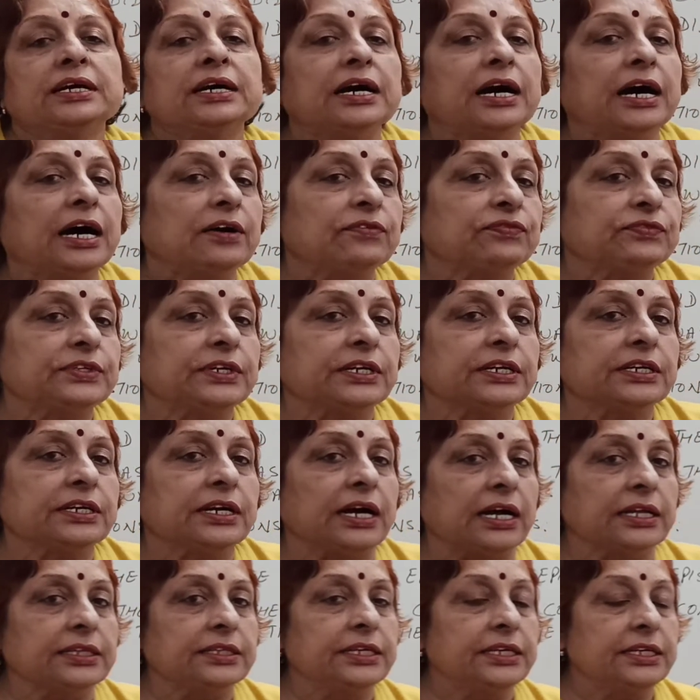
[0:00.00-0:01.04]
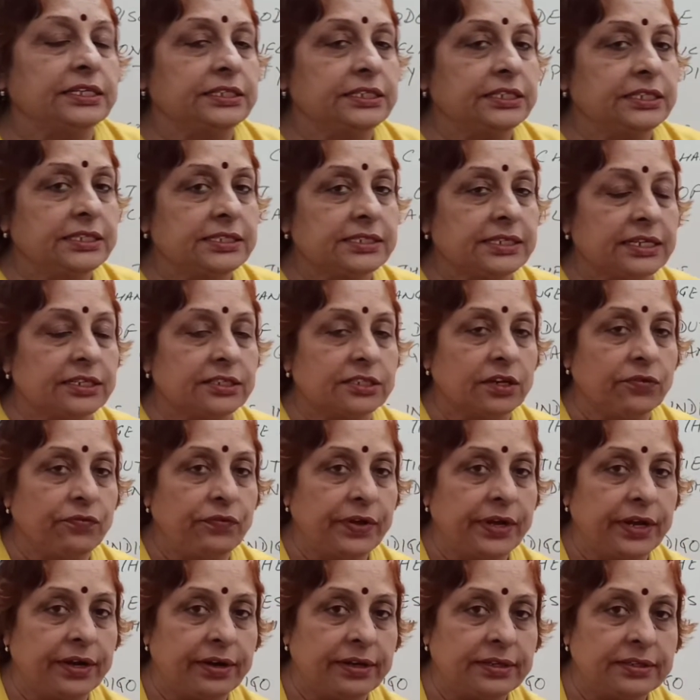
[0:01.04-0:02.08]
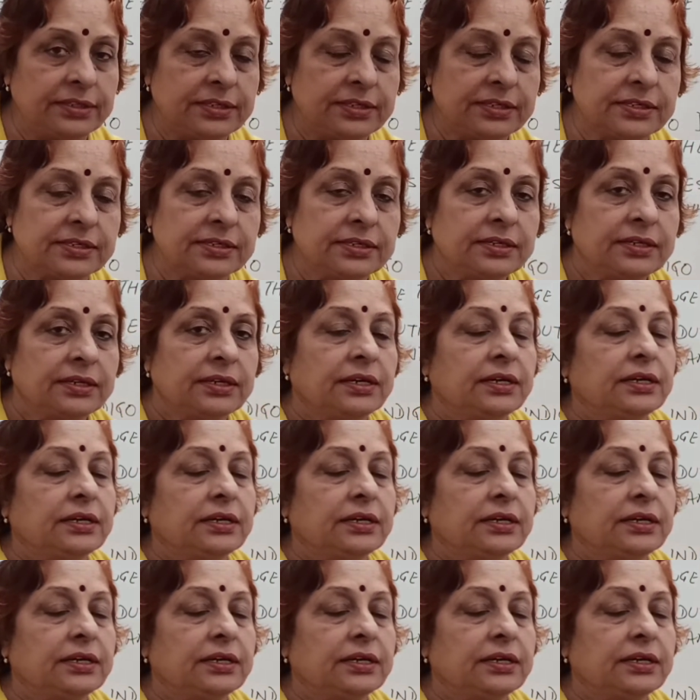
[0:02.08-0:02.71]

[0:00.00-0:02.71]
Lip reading: after Gandhiji's interference,